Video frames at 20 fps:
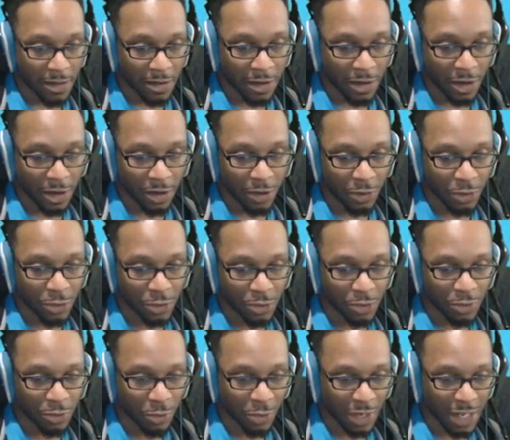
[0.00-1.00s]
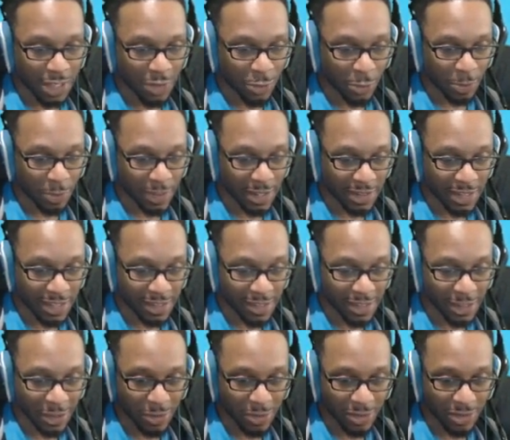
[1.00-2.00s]
Oh, cool. So we're gonna have to repeat that
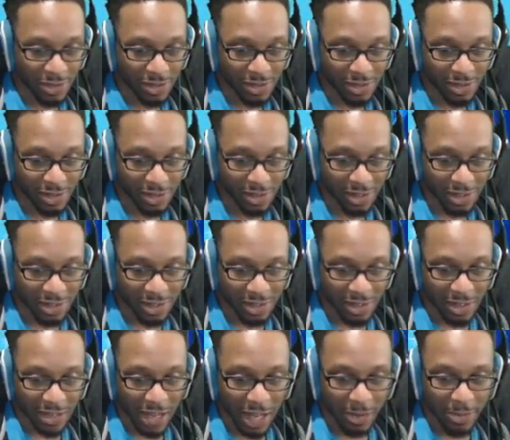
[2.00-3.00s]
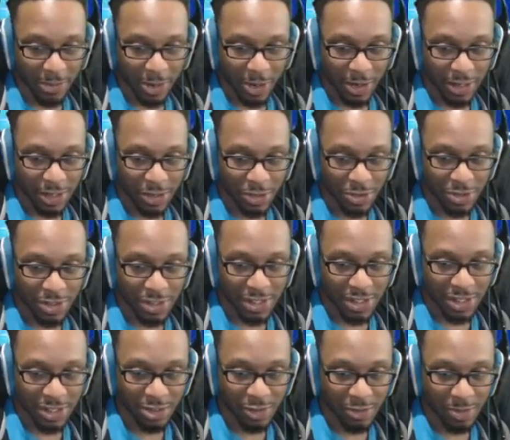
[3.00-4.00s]
sequence. Akamarak usually
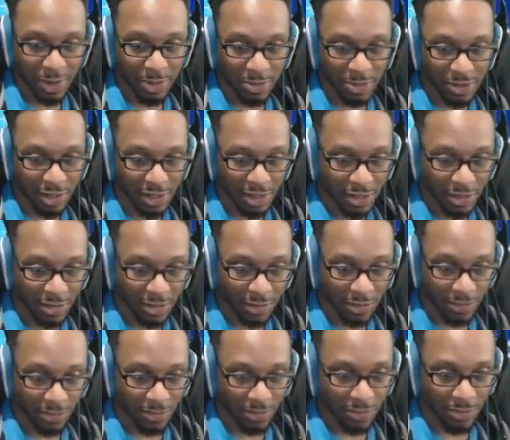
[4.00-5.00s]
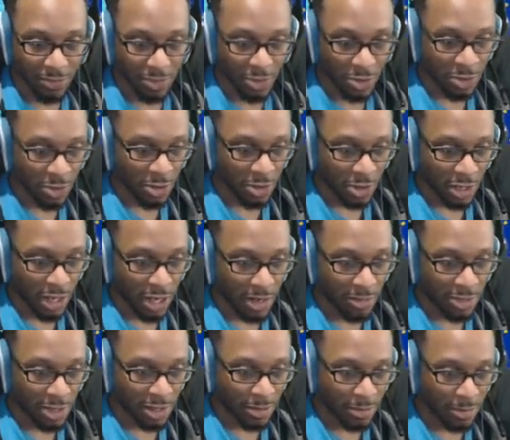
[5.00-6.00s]
teaches people stuff. I'm
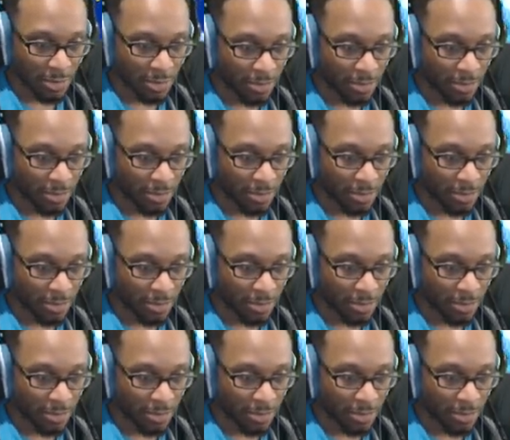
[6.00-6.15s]
dumb.